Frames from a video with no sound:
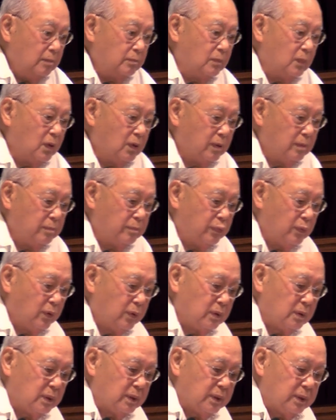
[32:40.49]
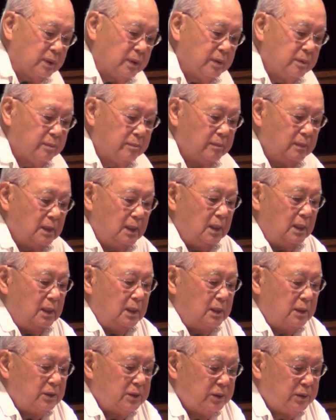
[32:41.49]
More importantly,
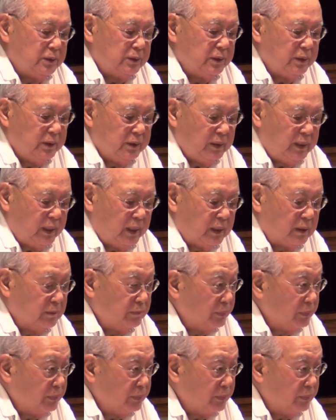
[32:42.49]
she had a